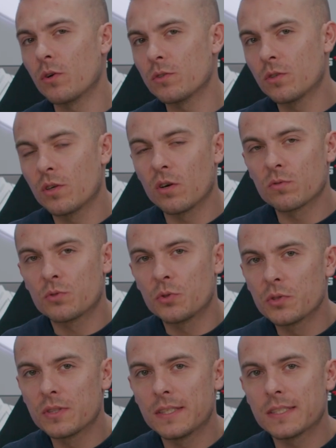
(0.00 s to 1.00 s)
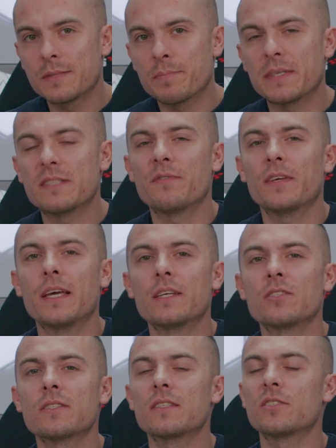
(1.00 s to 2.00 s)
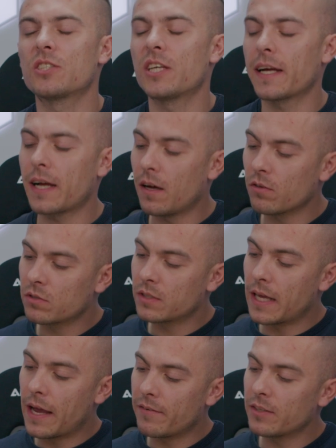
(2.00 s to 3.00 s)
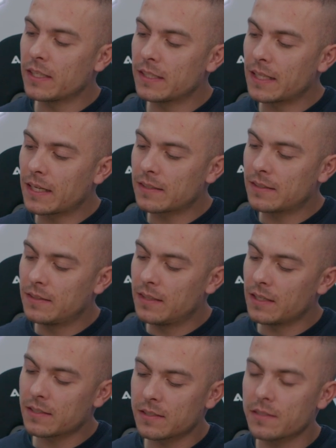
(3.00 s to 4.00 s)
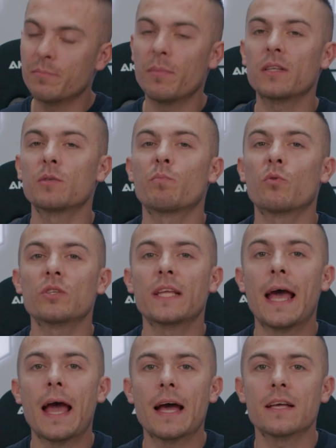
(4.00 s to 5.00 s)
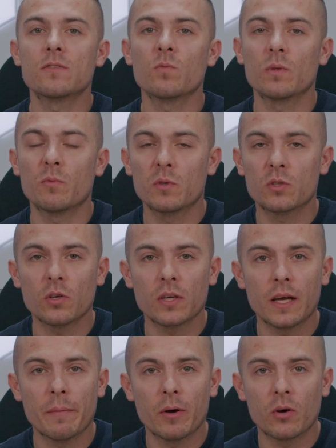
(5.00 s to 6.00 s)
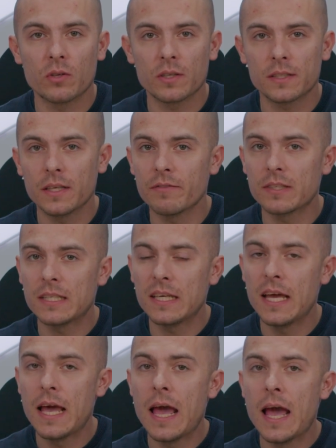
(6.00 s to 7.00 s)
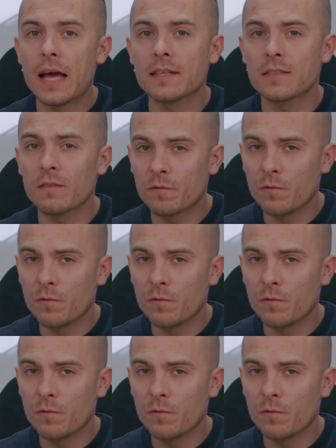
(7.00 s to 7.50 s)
going to go through the specifications and check out everything that this motherboard has when we're talking about connectivity and some